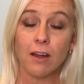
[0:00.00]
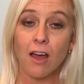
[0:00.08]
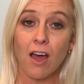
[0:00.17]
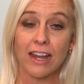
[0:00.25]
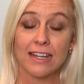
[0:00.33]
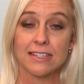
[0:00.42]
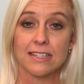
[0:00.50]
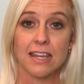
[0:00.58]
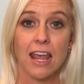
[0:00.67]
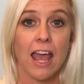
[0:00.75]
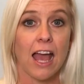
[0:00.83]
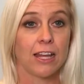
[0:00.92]
the night
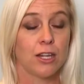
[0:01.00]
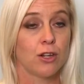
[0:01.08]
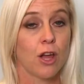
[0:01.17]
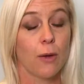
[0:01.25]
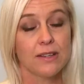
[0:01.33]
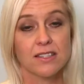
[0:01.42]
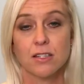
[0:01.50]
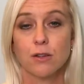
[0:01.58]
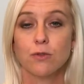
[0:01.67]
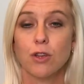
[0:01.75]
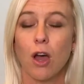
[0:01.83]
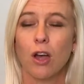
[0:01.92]
and you know it's
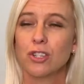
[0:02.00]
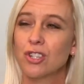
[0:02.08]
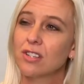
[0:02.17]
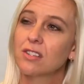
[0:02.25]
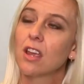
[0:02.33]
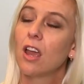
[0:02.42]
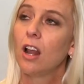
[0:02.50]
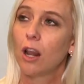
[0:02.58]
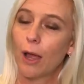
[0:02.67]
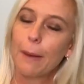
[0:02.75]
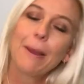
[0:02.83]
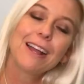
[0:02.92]
still dark, just
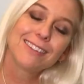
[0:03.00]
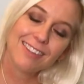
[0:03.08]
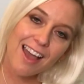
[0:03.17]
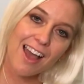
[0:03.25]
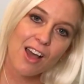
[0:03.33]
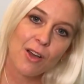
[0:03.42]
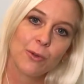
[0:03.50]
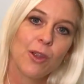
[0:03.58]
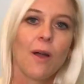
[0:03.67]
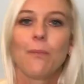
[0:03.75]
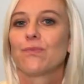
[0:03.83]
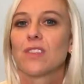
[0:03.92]
lie back down.
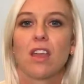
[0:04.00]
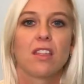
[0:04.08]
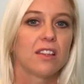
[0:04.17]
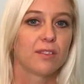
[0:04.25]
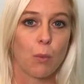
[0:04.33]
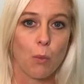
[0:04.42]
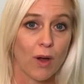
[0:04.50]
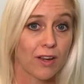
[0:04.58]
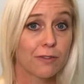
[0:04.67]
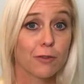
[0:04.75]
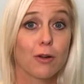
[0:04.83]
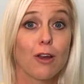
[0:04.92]
There's some
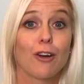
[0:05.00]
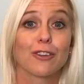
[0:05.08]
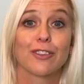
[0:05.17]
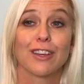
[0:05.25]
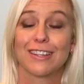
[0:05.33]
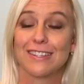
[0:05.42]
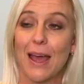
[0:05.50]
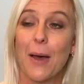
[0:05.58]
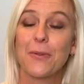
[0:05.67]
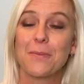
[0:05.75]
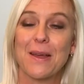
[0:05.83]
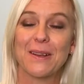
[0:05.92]
wonderful clocks that can
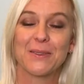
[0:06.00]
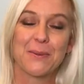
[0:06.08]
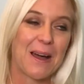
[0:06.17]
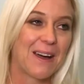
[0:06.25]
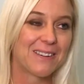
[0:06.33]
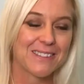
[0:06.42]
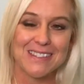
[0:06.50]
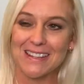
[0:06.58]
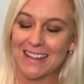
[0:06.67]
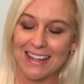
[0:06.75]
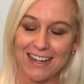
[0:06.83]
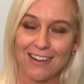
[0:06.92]
tell them that as well, so
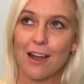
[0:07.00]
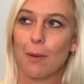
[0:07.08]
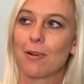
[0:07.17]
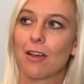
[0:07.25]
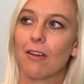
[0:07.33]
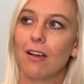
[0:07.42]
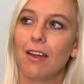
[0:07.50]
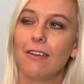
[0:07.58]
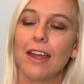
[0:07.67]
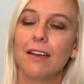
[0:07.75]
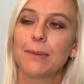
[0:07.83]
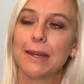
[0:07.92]
that they look up and go, oh
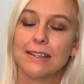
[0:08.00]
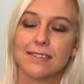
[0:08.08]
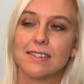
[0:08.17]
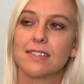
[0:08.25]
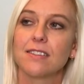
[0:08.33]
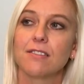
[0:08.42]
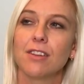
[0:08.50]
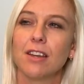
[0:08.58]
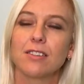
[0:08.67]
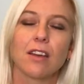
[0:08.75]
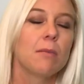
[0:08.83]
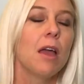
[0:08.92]
yeah, it's still
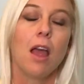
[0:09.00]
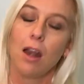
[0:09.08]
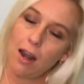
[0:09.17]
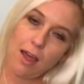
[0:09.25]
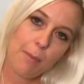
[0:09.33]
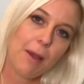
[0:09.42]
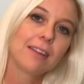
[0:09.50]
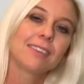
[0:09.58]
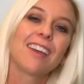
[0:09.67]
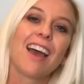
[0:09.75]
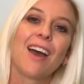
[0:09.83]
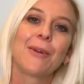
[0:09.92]
night time. Lie back
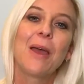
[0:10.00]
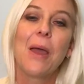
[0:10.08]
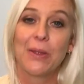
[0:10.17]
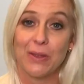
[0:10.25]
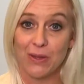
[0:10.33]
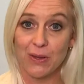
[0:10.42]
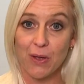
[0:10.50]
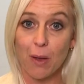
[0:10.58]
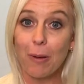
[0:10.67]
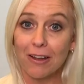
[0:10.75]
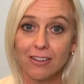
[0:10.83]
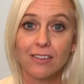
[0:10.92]
down and you go
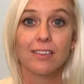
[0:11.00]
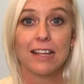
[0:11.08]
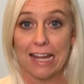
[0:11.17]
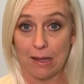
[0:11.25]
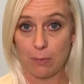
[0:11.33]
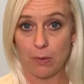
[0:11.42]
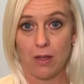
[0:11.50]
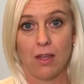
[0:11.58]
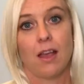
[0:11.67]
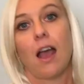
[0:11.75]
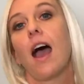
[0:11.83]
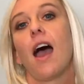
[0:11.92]
back to sleep.
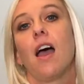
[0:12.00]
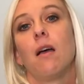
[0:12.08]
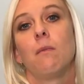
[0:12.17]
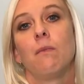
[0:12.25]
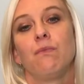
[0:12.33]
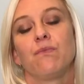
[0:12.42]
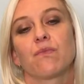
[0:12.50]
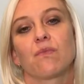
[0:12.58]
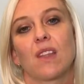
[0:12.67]
And